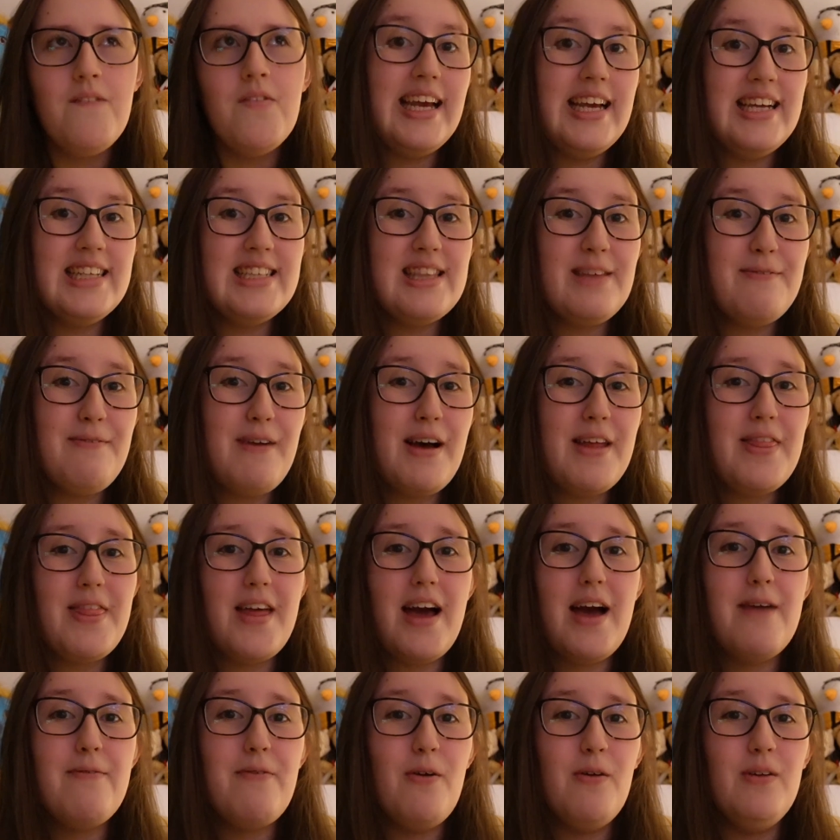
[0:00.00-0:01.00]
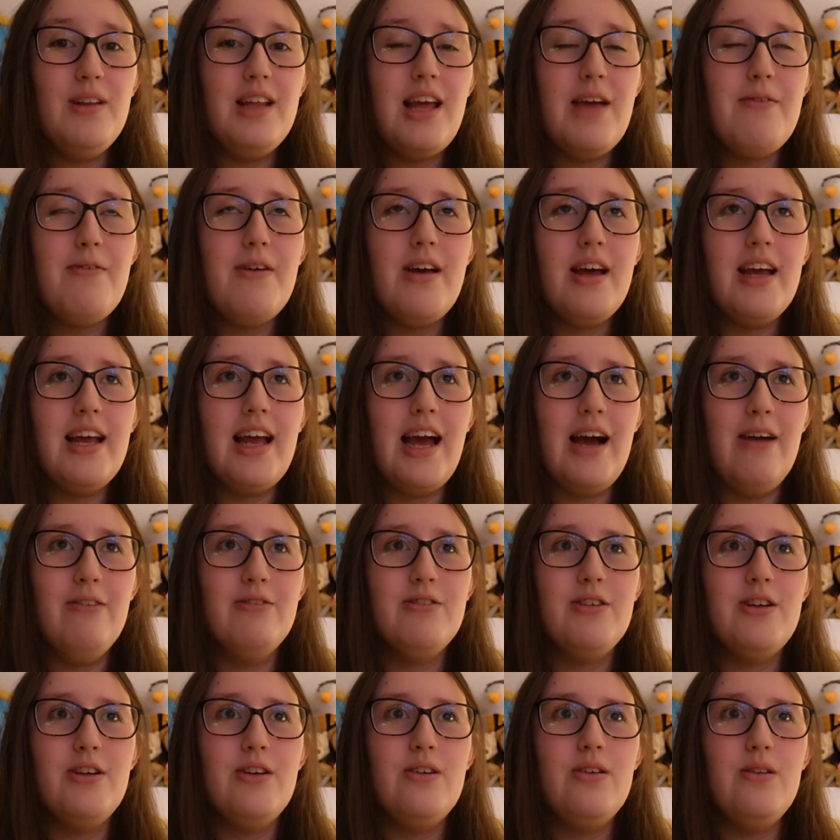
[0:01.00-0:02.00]
is the fact that I've only ever
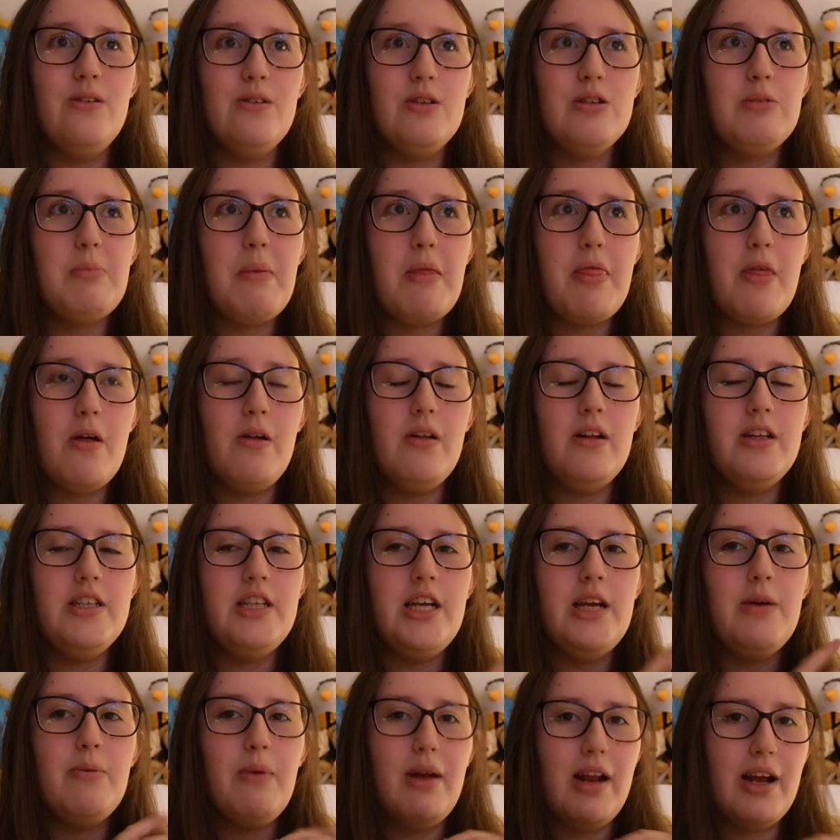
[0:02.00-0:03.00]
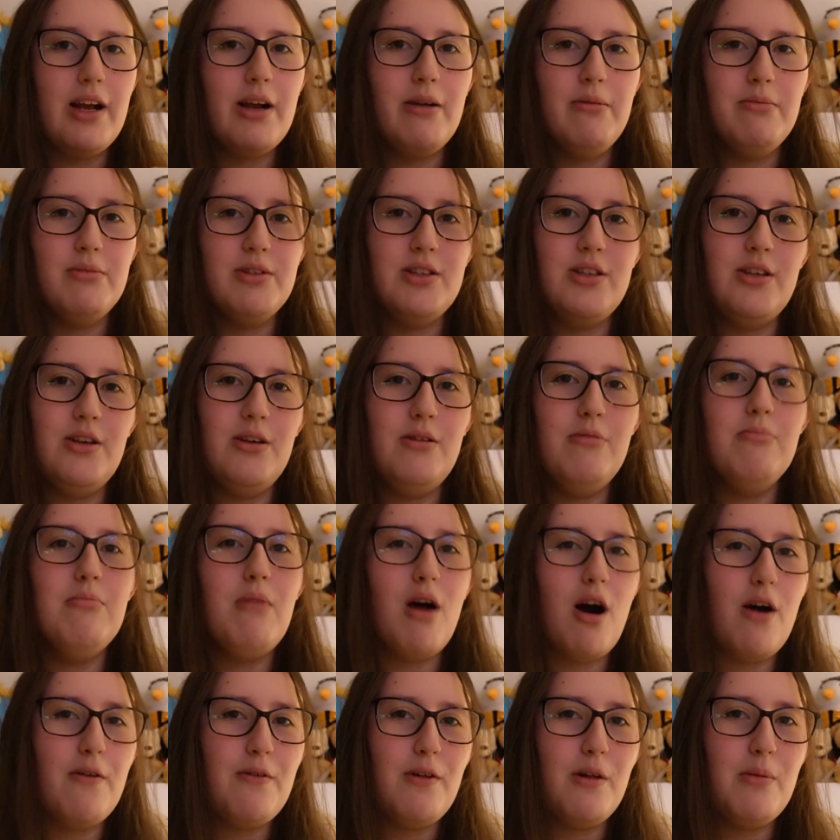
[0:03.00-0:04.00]
encountered Norse mythology when it comes to
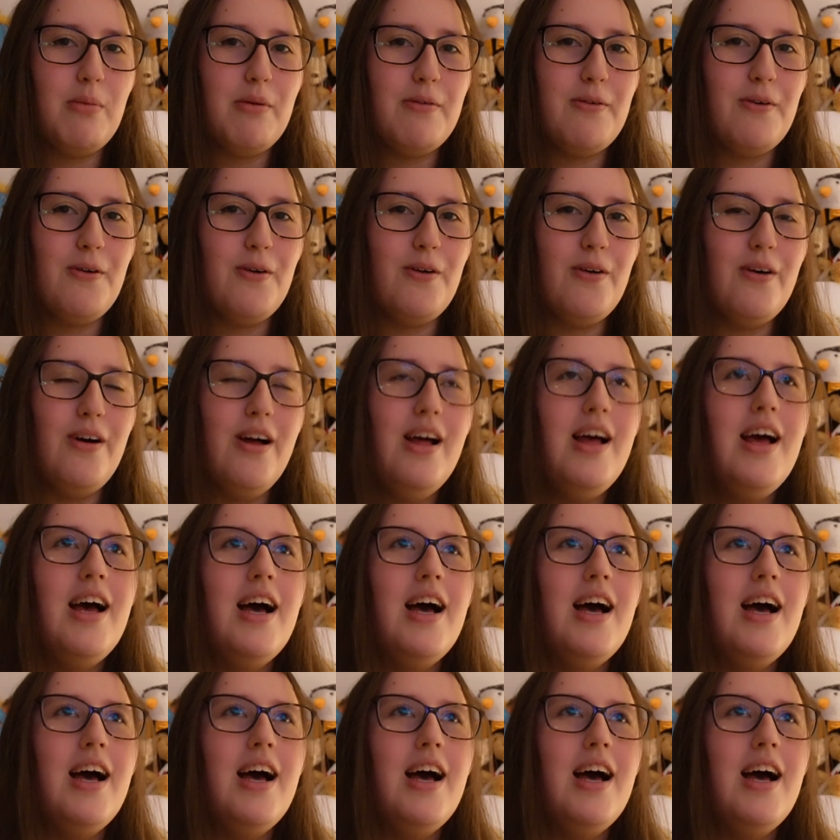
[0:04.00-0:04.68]
Marvel before,